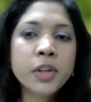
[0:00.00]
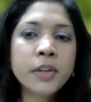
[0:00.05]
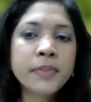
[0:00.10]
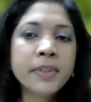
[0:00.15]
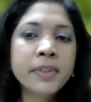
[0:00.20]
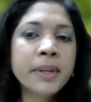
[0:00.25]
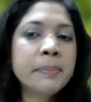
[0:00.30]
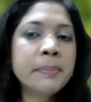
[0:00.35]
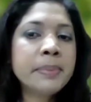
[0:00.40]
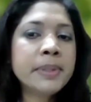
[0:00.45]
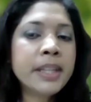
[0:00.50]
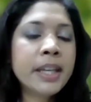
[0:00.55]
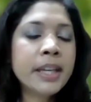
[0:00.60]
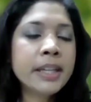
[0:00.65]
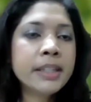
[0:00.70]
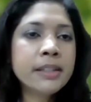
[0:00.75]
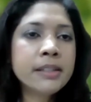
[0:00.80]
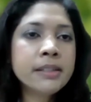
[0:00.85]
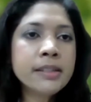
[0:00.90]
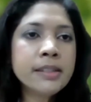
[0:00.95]
of
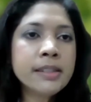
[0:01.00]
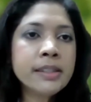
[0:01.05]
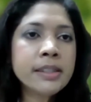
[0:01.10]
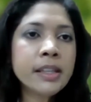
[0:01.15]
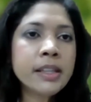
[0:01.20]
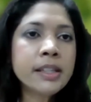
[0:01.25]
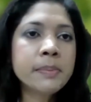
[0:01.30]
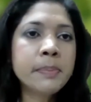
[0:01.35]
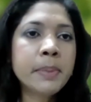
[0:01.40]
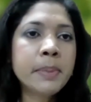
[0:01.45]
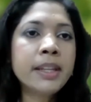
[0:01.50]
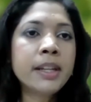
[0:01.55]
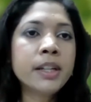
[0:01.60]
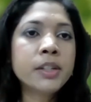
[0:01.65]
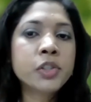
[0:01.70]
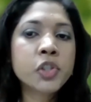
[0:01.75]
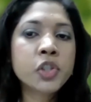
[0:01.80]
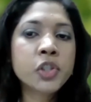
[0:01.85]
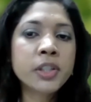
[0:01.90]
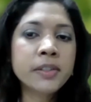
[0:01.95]
compliance is being
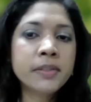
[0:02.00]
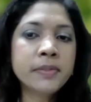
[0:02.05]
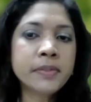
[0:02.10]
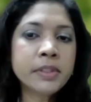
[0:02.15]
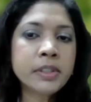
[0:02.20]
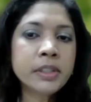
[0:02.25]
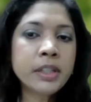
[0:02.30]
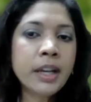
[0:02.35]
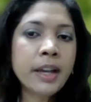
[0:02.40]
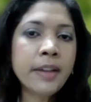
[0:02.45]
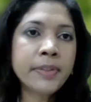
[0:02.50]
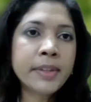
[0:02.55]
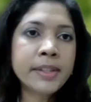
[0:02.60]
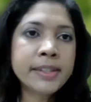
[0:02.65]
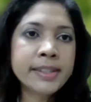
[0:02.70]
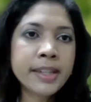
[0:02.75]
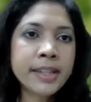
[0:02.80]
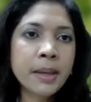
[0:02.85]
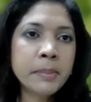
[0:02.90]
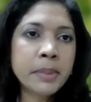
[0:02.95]
achieved at
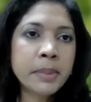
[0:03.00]
this time?